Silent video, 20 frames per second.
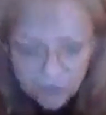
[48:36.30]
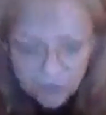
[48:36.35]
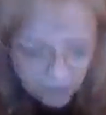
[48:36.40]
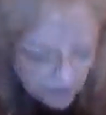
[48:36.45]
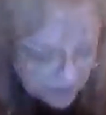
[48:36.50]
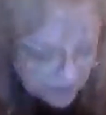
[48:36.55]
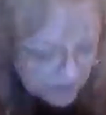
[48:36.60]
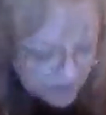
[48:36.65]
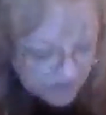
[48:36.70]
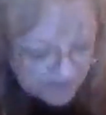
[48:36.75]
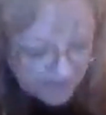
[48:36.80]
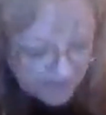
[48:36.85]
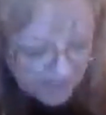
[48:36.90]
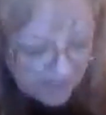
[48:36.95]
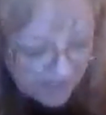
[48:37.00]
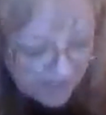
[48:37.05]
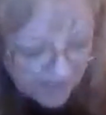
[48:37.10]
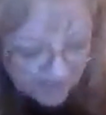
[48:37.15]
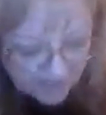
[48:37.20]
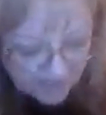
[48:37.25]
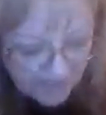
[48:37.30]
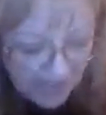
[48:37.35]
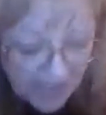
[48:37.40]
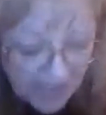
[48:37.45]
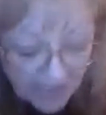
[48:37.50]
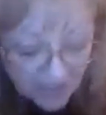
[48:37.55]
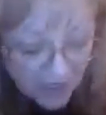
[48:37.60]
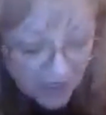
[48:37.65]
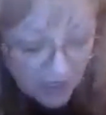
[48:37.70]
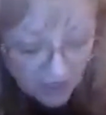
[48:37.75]
What is
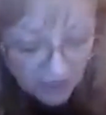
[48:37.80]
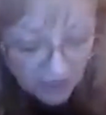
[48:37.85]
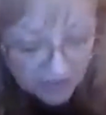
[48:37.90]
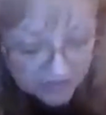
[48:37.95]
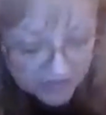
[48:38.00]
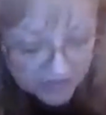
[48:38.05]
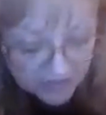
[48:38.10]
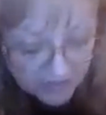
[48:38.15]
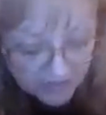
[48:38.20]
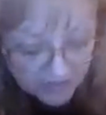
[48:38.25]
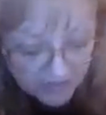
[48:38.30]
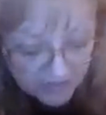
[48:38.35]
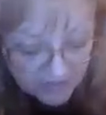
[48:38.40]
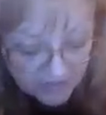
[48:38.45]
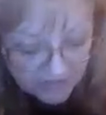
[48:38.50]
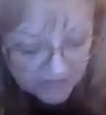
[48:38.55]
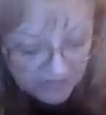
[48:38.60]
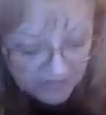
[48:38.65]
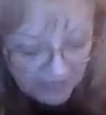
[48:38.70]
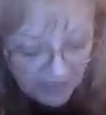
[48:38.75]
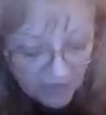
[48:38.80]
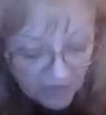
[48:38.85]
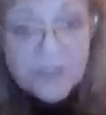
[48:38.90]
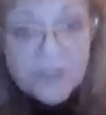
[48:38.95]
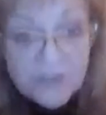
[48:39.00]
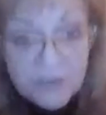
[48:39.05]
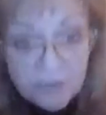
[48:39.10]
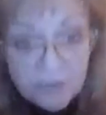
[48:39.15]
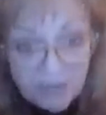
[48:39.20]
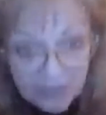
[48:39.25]
that called? The
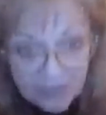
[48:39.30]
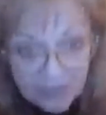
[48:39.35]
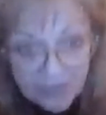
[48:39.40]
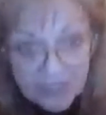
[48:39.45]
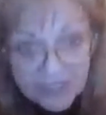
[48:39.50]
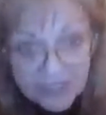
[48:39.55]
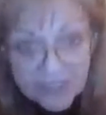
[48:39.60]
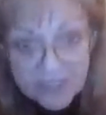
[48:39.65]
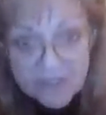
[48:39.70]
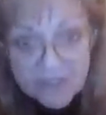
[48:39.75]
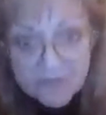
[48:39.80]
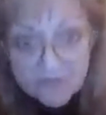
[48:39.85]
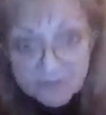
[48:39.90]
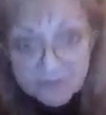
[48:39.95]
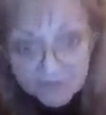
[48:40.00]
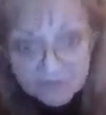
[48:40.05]
alphanumeric